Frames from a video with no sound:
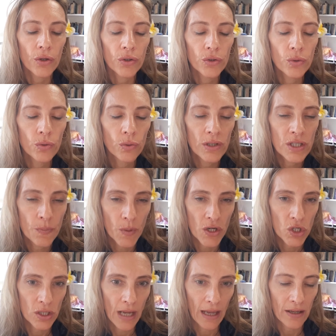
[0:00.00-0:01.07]
your
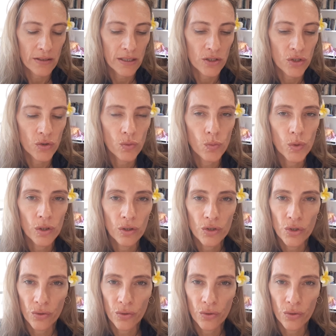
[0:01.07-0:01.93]
expression out into the world,